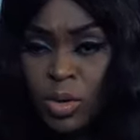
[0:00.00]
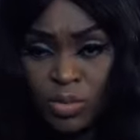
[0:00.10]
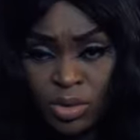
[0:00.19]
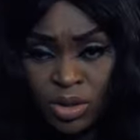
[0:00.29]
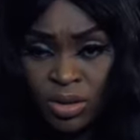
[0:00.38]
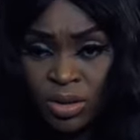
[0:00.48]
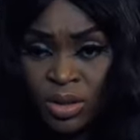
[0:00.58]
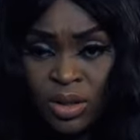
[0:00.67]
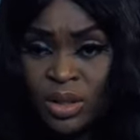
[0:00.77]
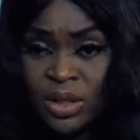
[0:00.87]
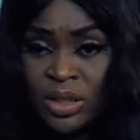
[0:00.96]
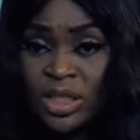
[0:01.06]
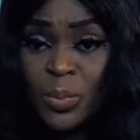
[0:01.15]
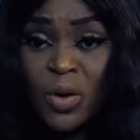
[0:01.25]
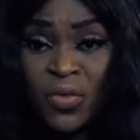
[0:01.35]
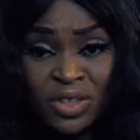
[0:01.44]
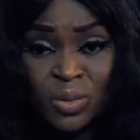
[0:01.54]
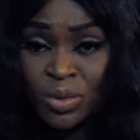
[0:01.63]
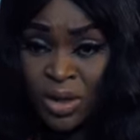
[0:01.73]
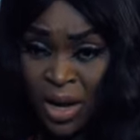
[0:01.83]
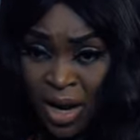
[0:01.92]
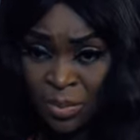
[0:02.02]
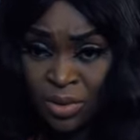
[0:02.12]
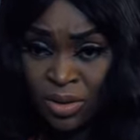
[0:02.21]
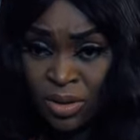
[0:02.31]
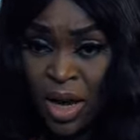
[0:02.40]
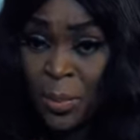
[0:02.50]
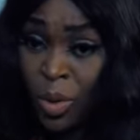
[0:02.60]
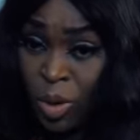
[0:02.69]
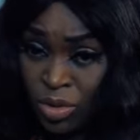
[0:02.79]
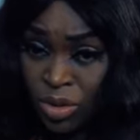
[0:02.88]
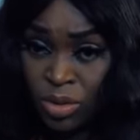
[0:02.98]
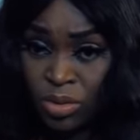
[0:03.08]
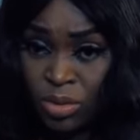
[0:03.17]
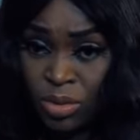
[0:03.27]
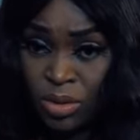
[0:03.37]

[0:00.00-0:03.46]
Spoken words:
Mommy, the prophecy will not happen, I promise you.